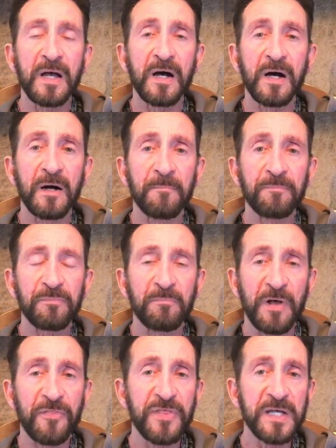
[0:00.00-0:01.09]
uh,
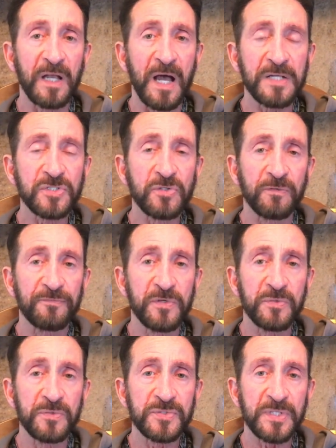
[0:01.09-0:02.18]
my theological
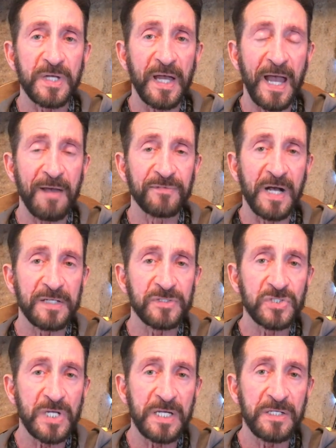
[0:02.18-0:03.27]
views have not
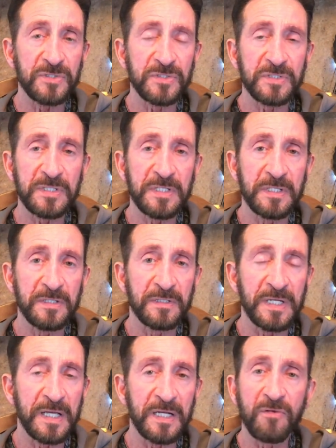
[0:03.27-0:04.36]
changed
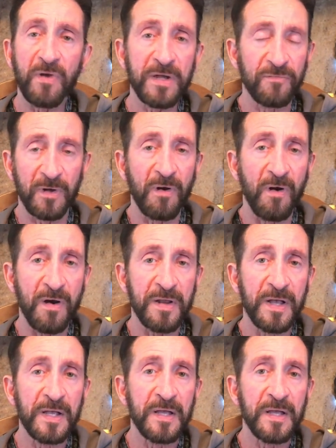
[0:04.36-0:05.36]
in any great regard.